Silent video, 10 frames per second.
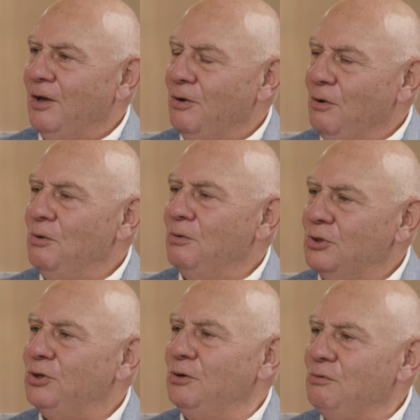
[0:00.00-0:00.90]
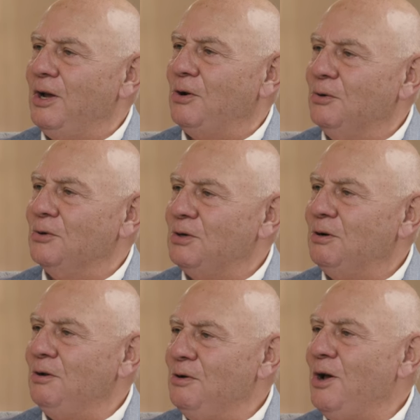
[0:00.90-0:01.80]
And all true records
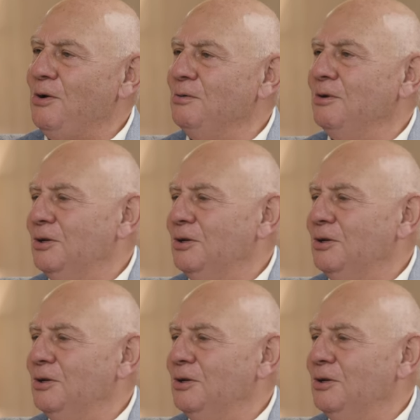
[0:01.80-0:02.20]
are known